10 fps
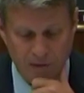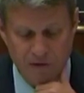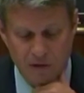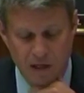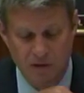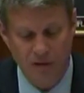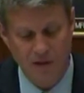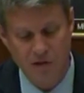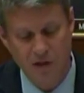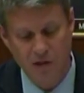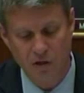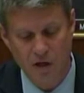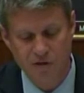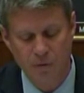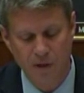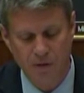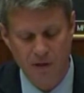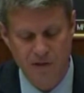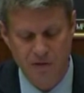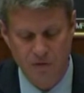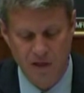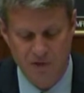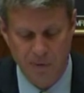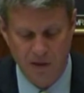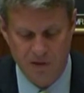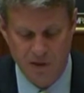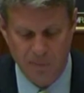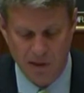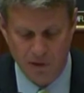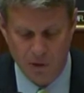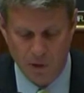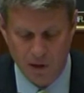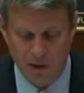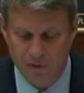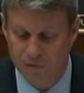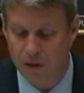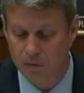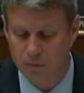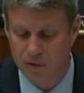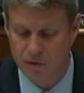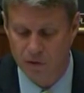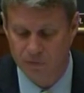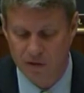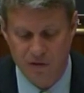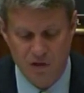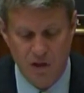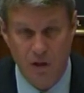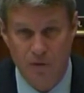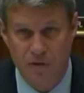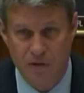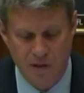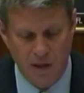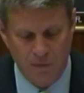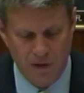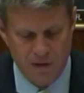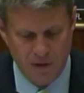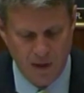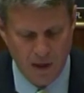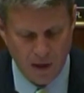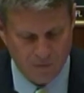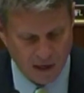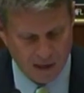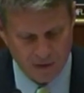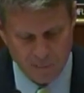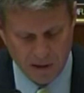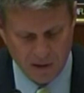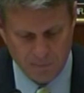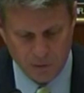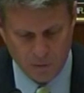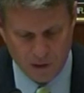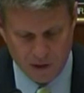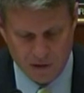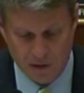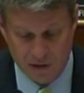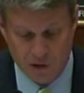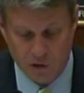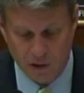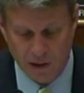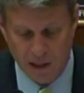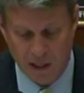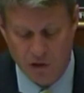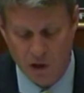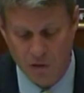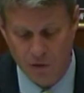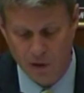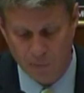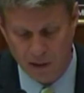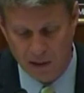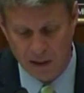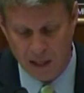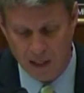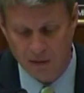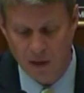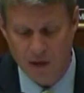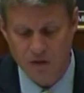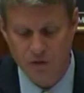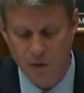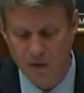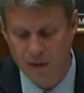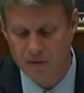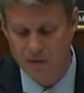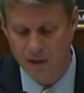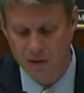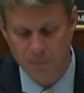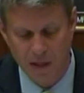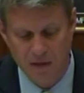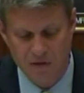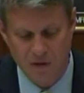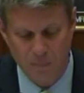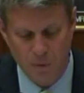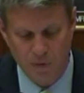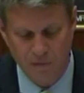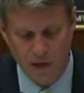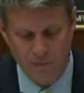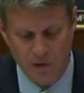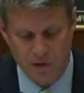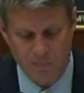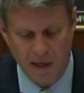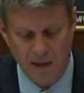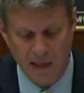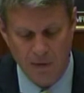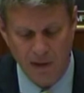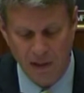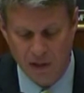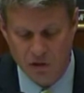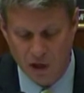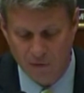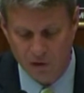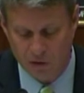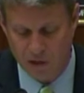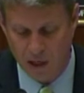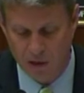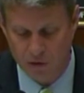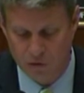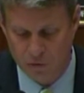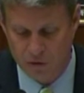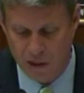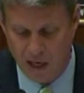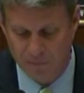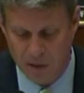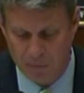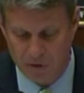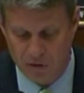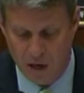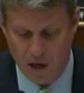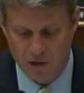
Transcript: This legislation also increases transparency by requiring the Federal Reserve to disclose the salaries of highly paid employees. Additionally, H.R. 3189 strengthens the independence of the Board of Governors by allowing each governor to hire 2 staff members